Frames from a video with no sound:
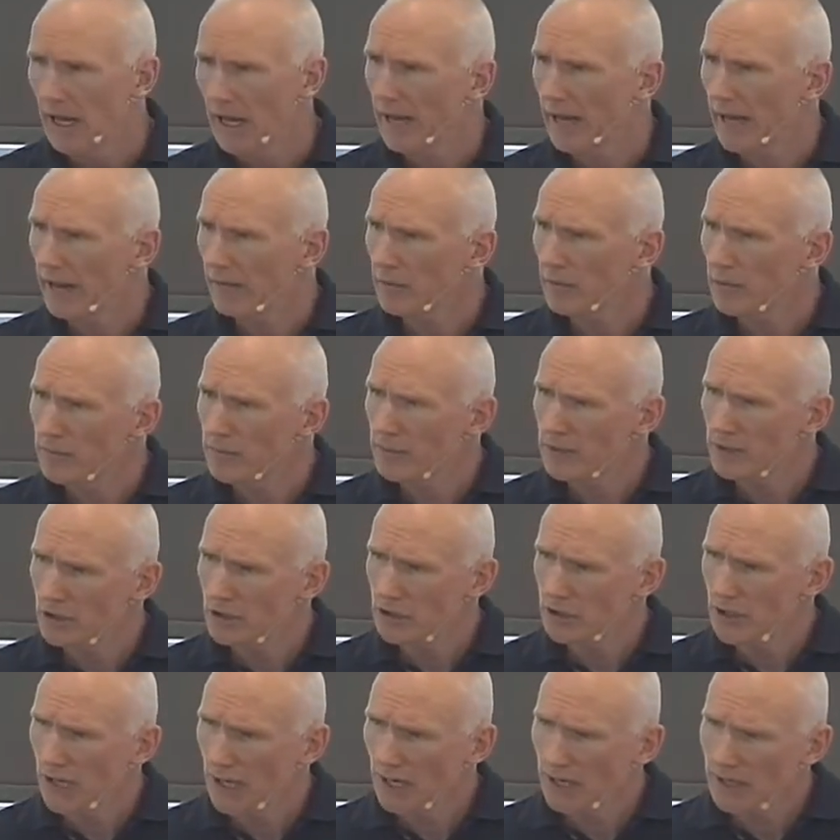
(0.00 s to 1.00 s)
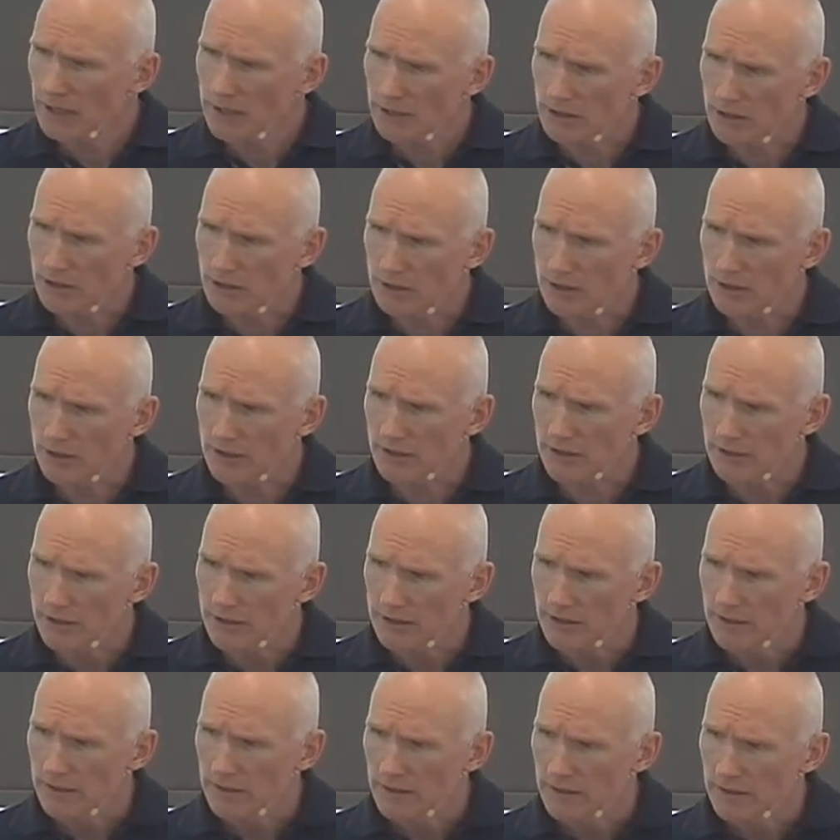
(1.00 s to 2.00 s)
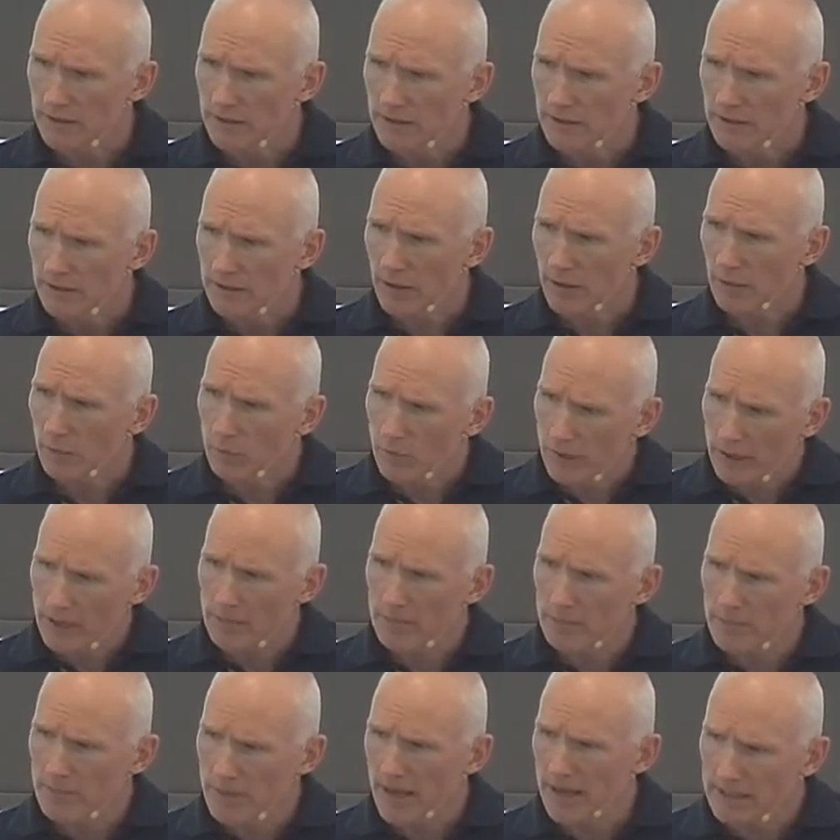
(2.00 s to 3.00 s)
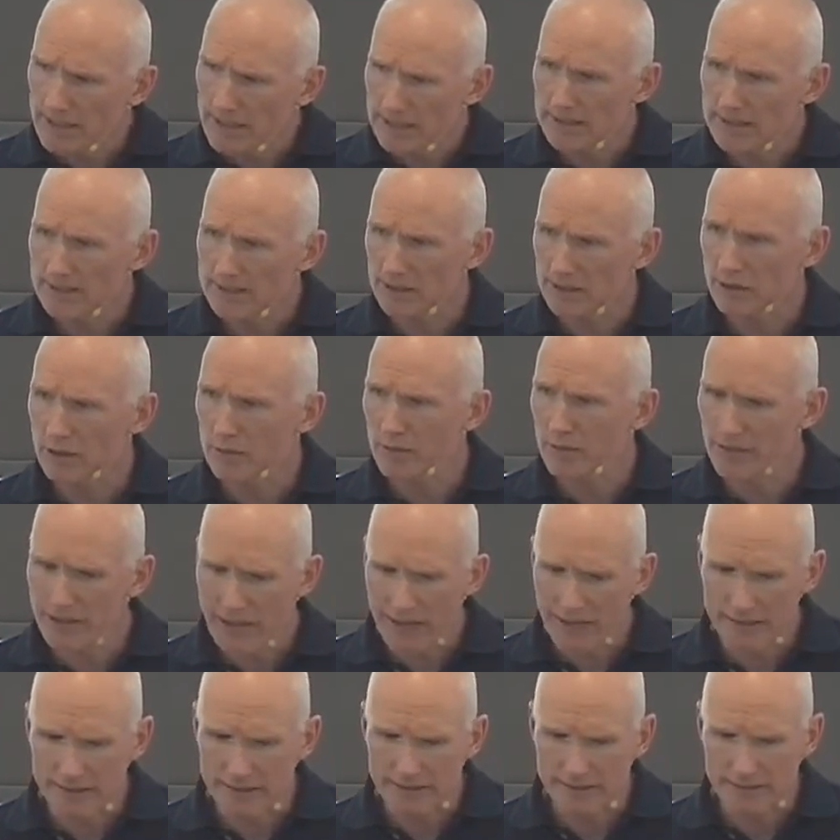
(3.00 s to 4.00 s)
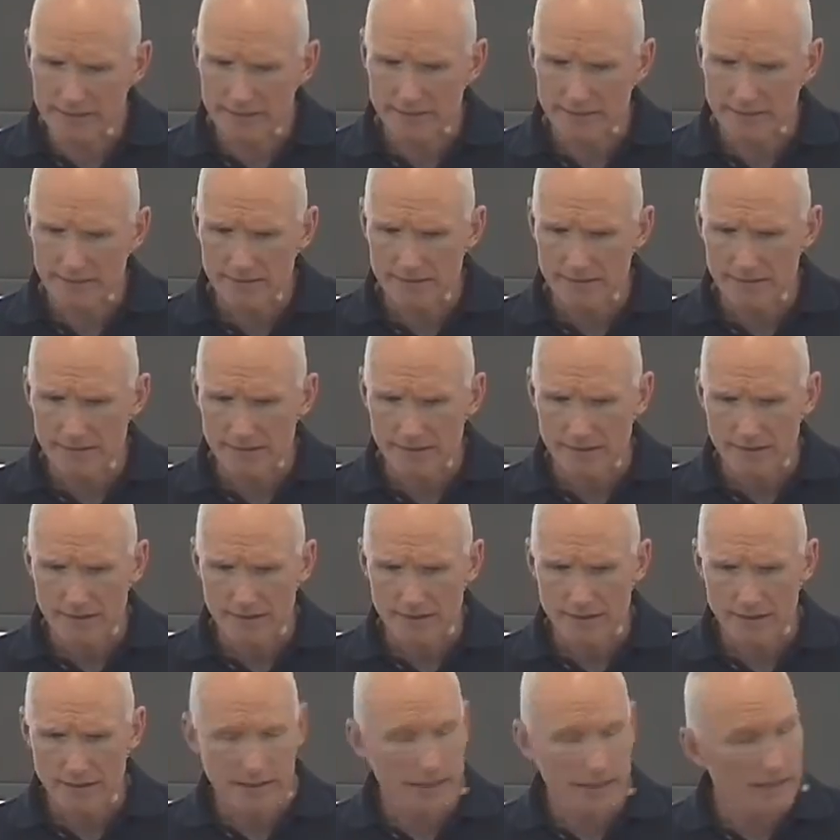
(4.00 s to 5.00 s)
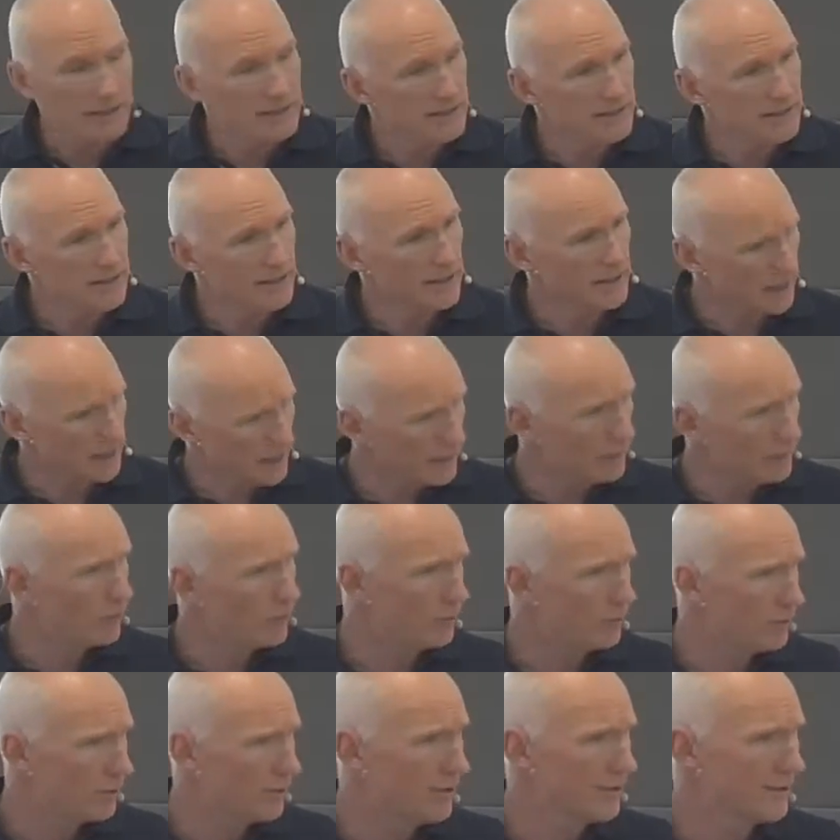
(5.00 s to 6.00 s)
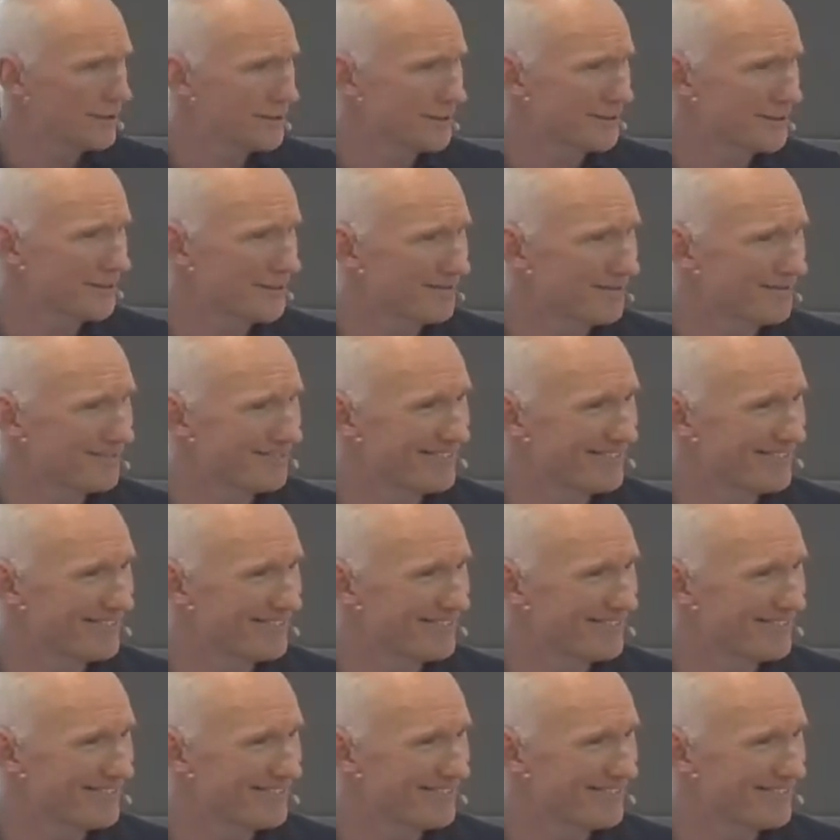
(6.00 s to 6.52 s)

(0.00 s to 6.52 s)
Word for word: and have we been challenged that we may discriminate against the evil person?